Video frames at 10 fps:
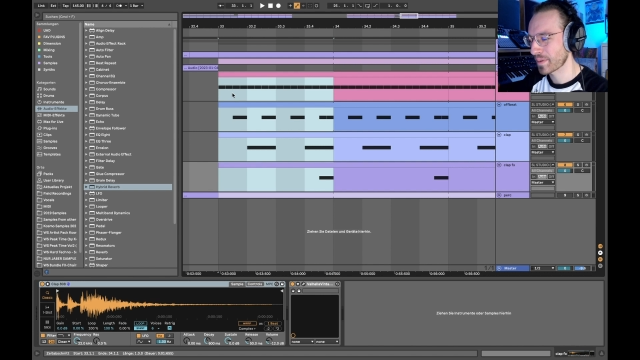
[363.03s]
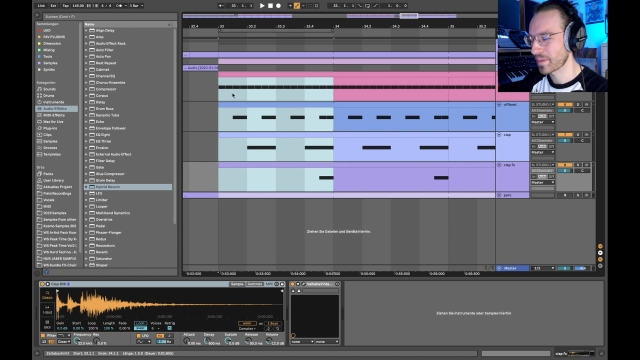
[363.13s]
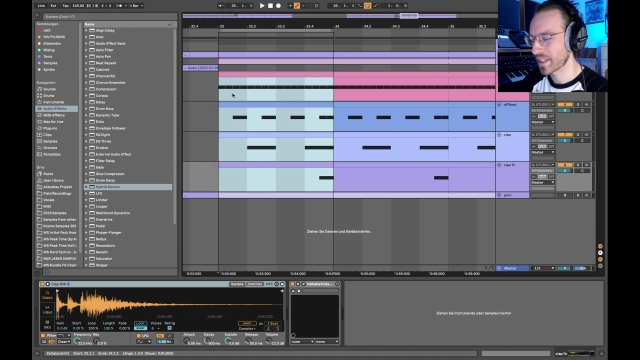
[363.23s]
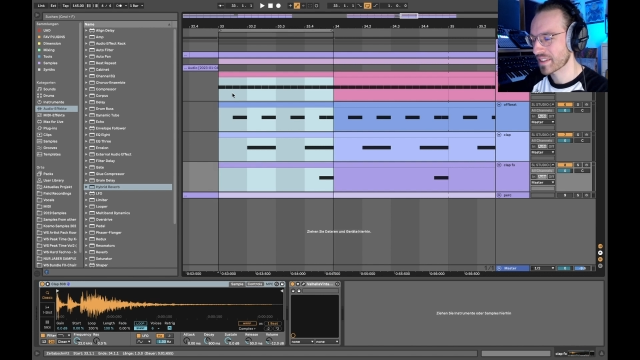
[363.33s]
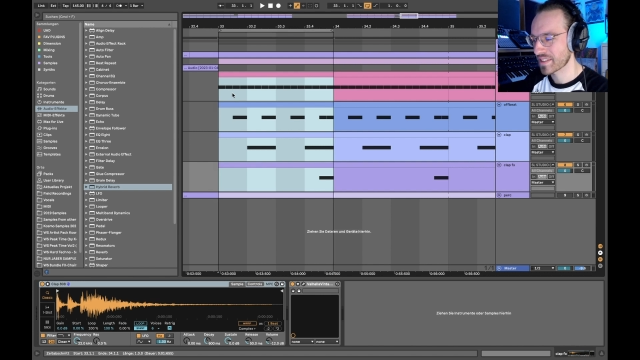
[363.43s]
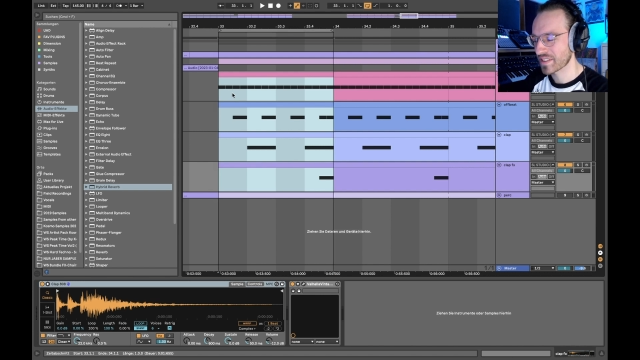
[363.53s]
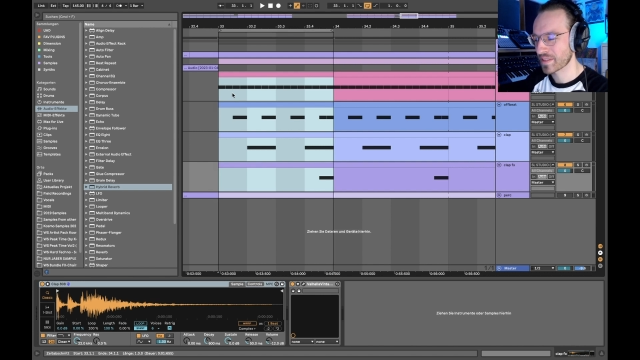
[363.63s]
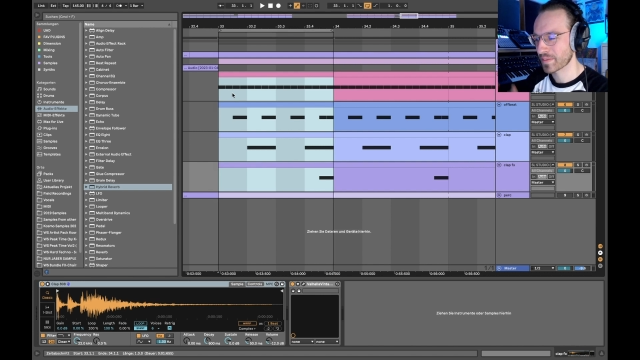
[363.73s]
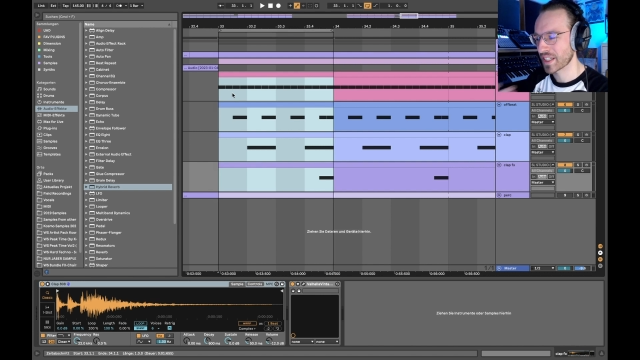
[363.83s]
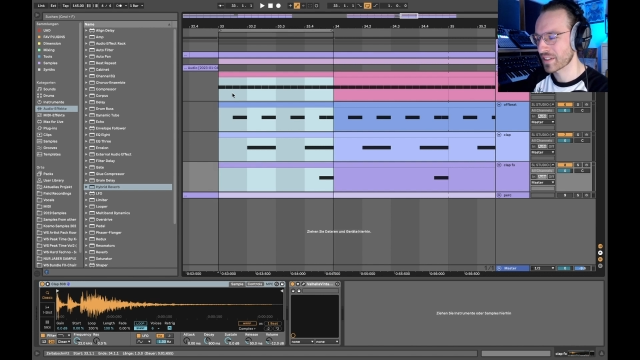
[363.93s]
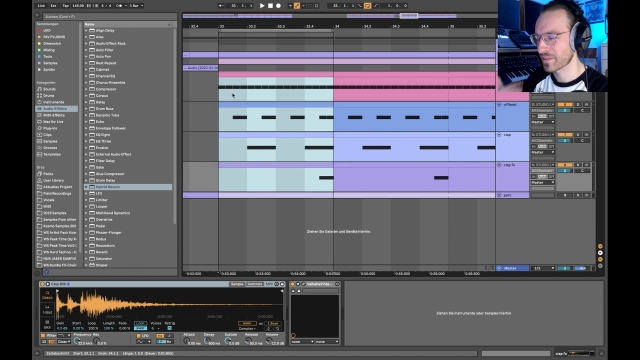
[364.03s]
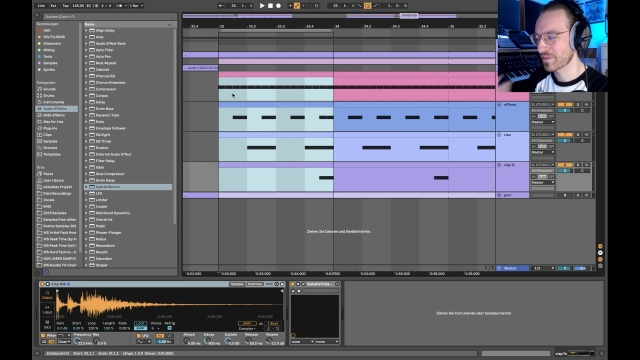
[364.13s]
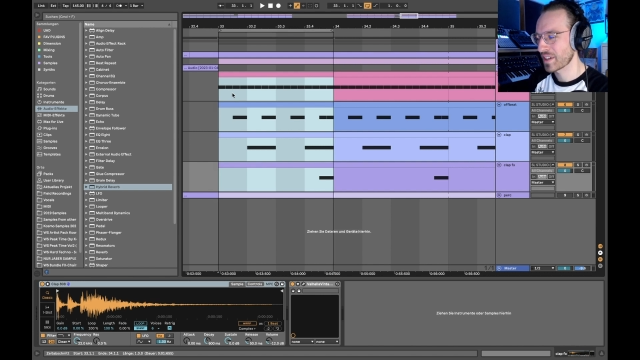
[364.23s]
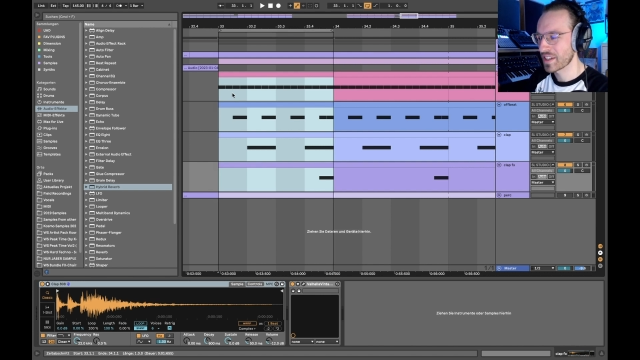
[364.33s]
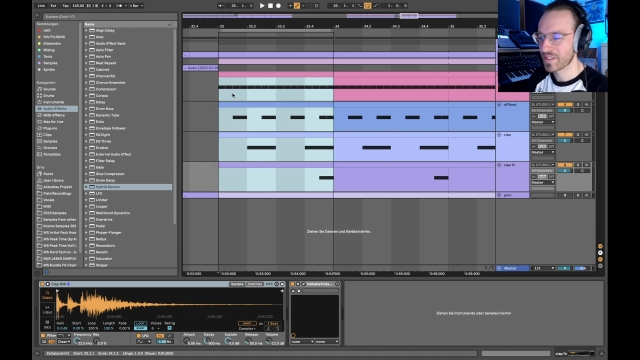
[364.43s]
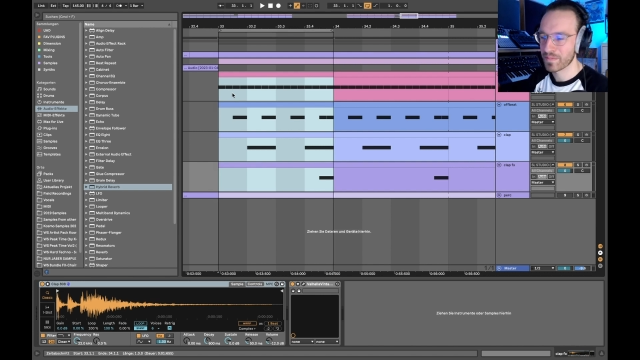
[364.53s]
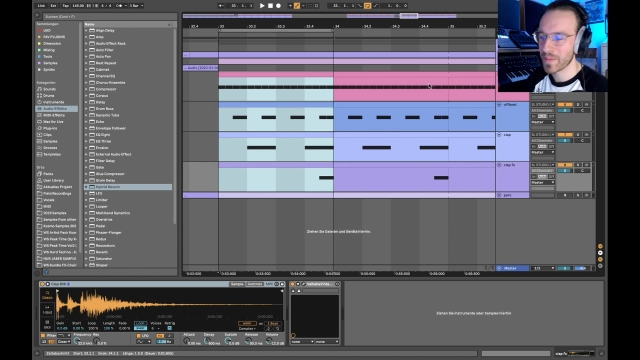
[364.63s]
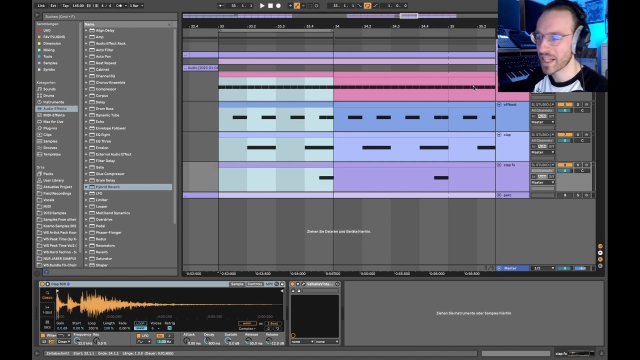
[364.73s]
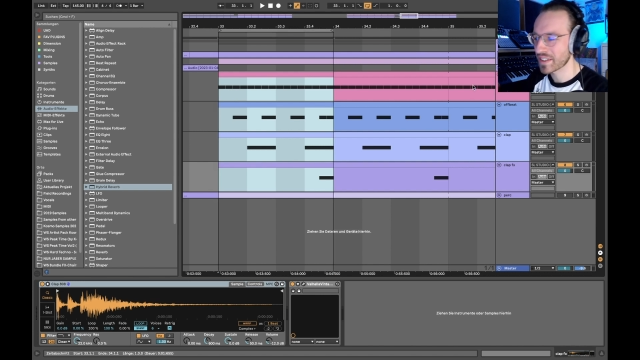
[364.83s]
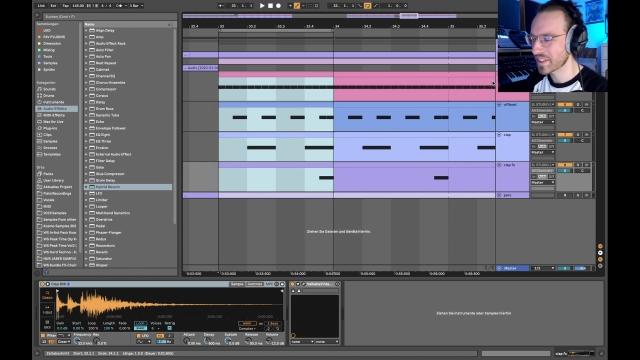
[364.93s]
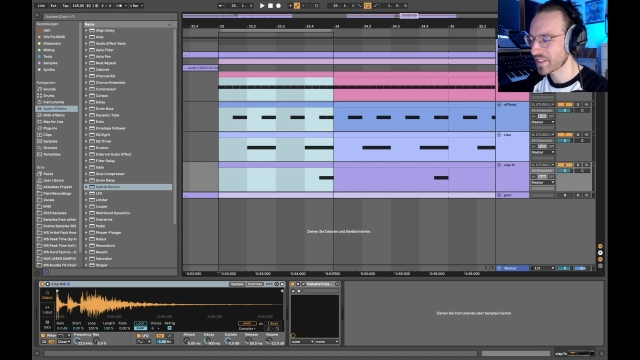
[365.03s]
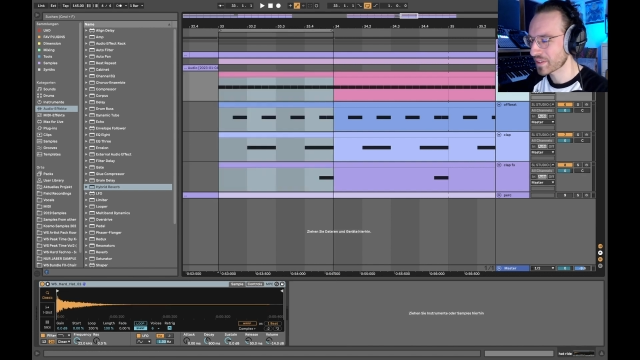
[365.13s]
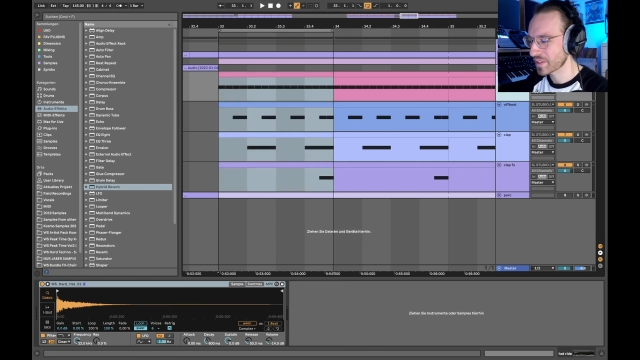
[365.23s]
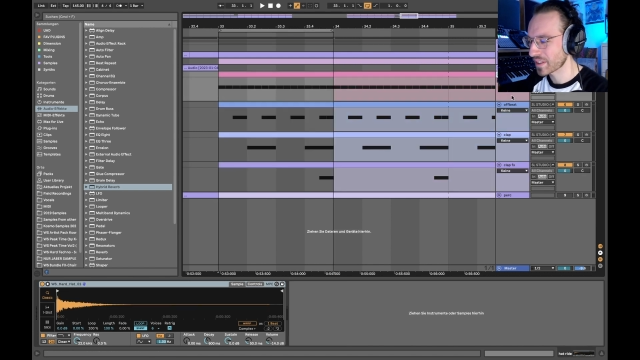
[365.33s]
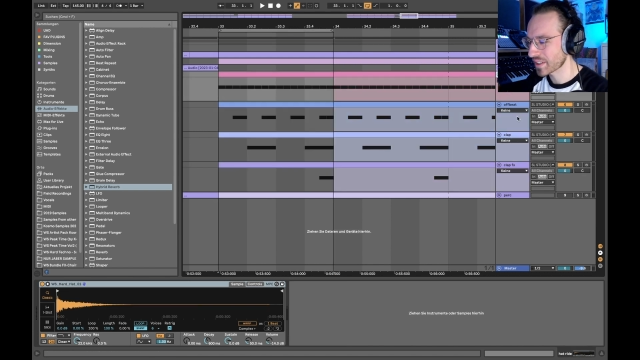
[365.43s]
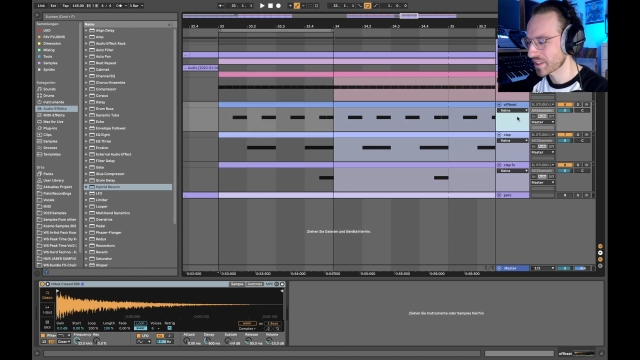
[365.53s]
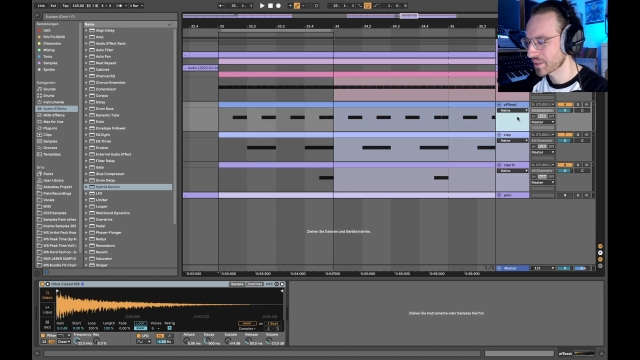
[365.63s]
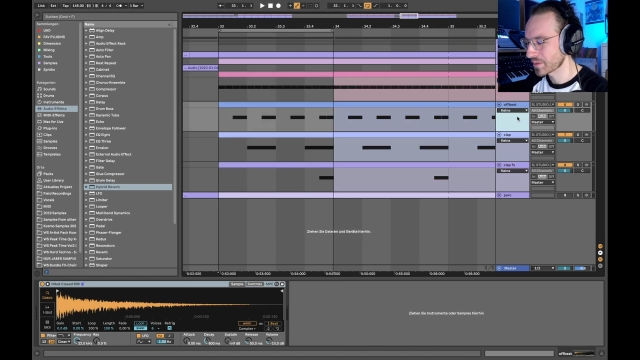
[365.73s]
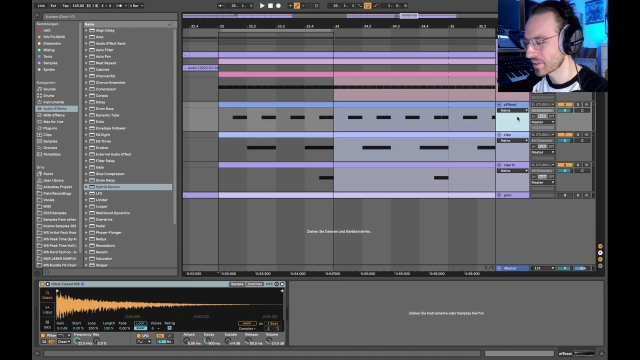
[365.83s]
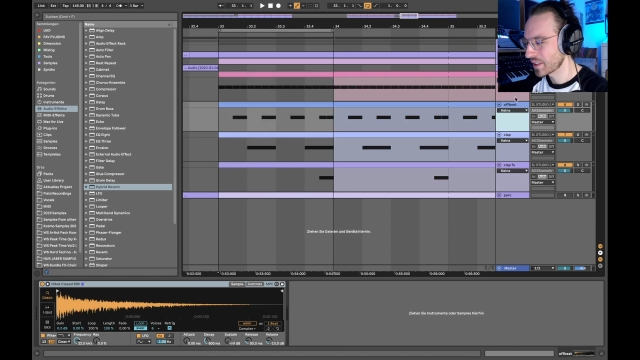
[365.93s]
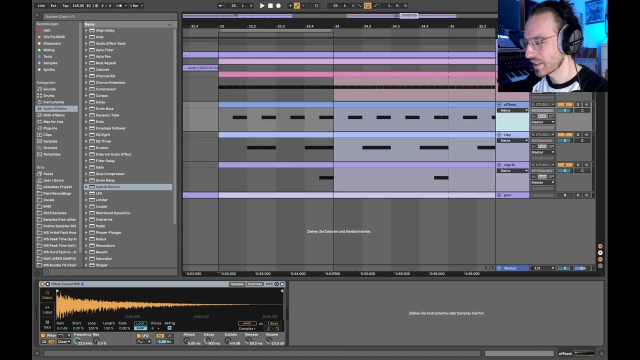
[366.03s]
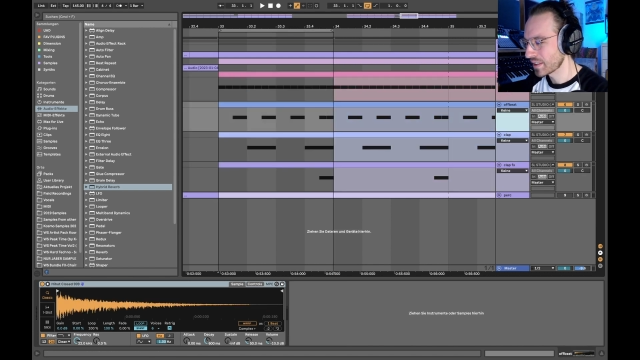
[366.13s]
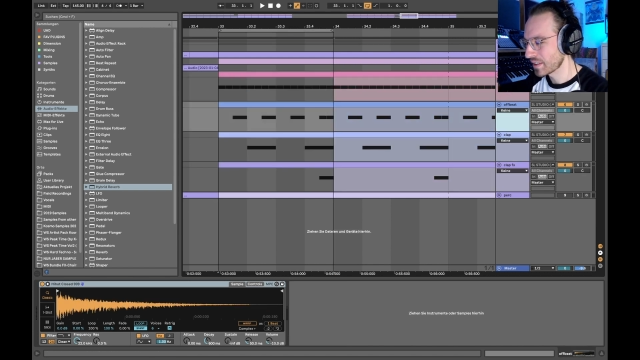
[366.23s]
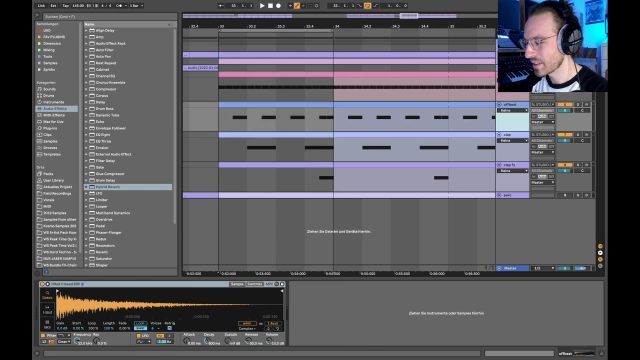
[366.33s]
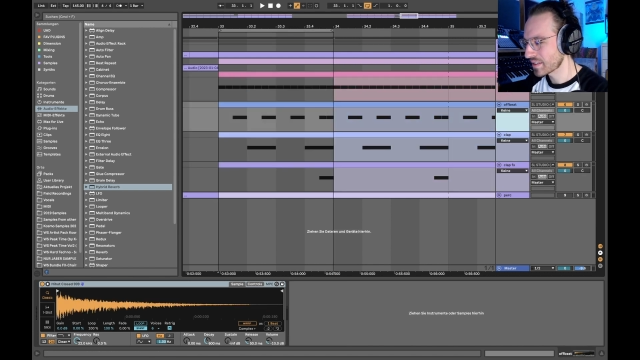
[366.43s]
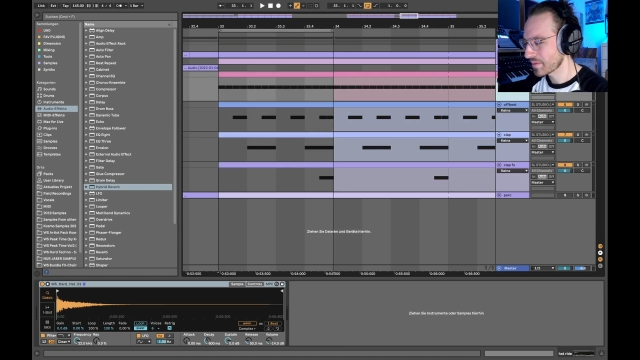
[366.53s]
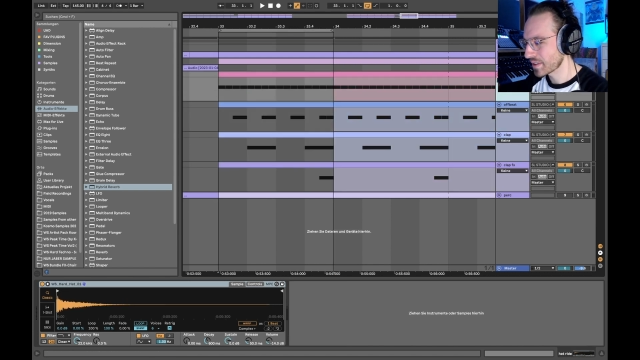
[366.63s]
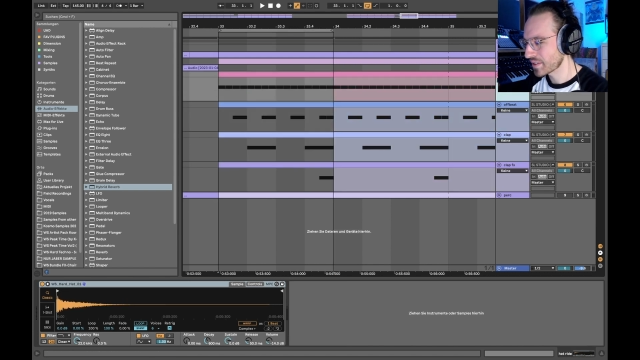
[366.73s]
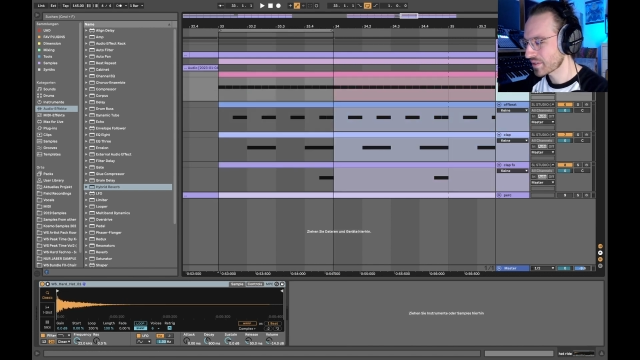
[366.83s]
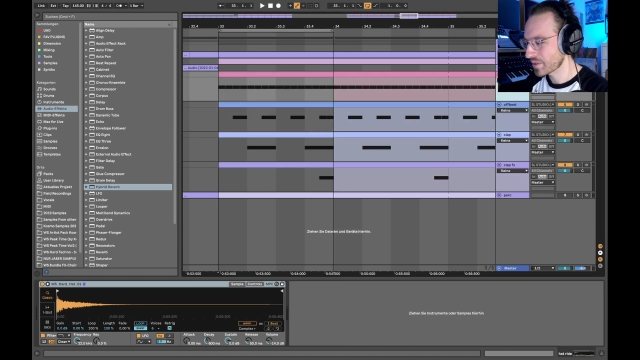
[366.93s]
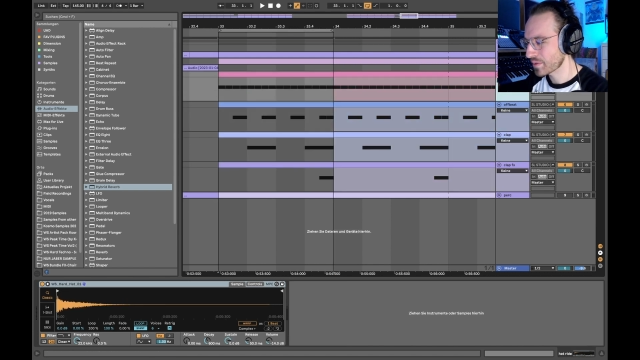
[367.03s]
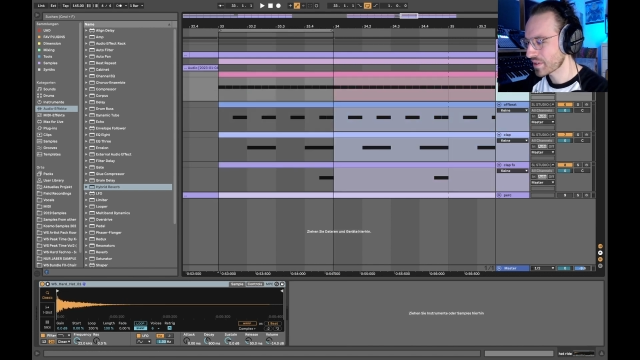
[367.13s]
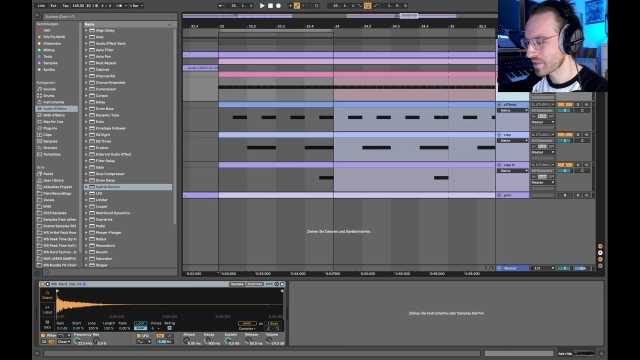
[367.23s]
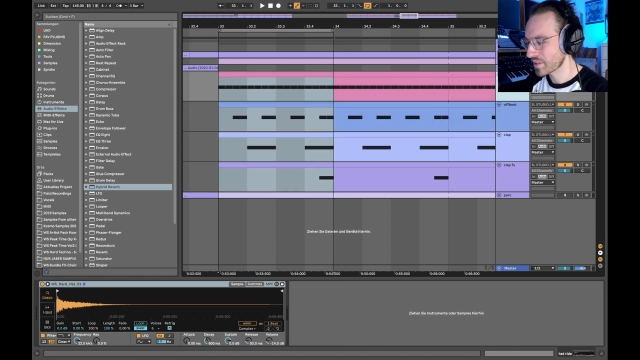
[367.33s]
right? This is some kind of melody, you could argue. Let's have a listen to this in